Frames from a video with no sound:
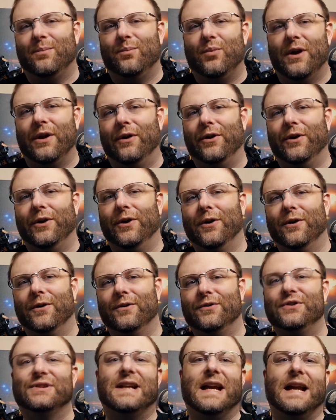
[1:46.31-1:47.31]
whether you're
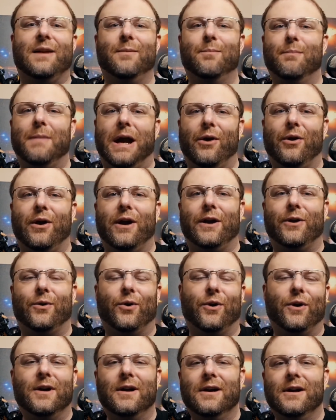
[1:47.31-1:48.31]
just getting married
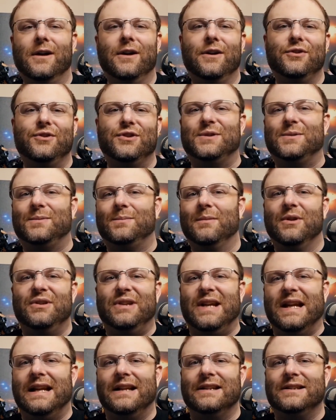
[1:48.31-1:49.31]
or just
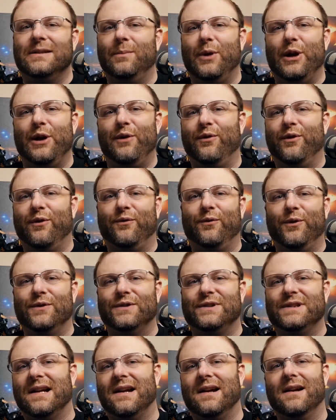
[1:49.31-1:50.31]
dating somebody for the
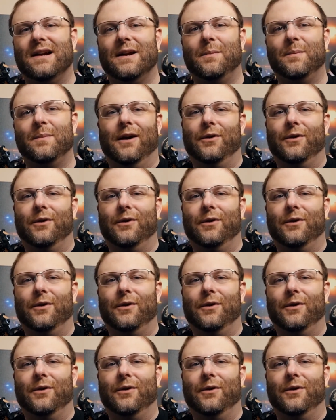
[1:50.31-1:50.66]
first time.